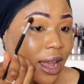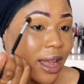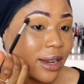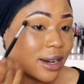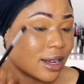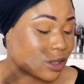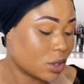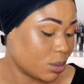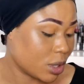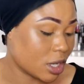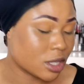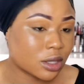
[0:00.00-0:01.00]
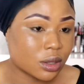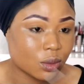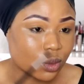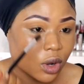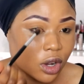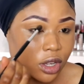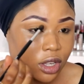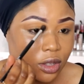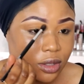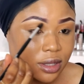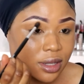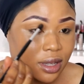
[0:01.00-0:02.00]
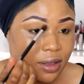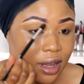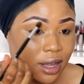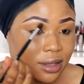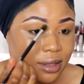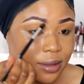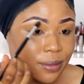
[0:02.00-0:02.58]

and then as you begin to work you see that